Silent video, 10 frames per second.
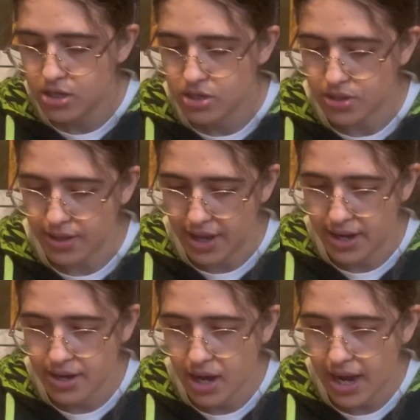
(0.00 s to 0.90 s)
So
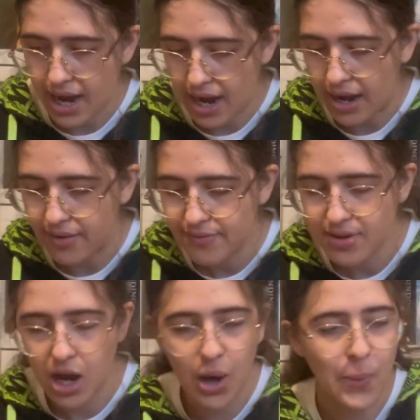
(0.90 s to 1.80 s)
then I have
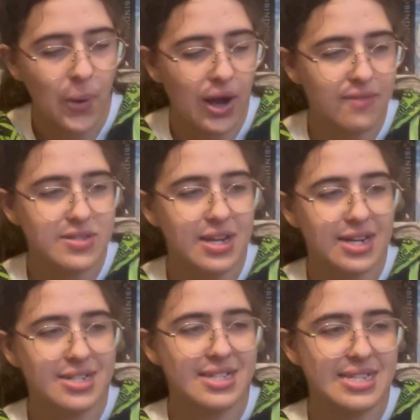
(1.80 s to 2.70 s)
Our Wives
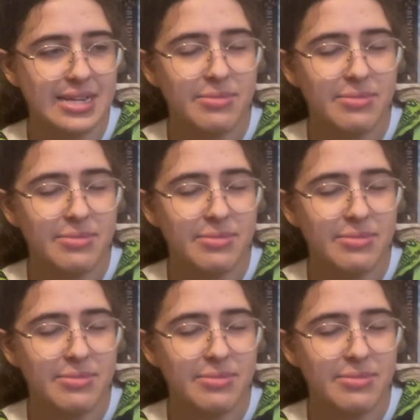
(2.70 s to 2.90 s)
Under the Sea by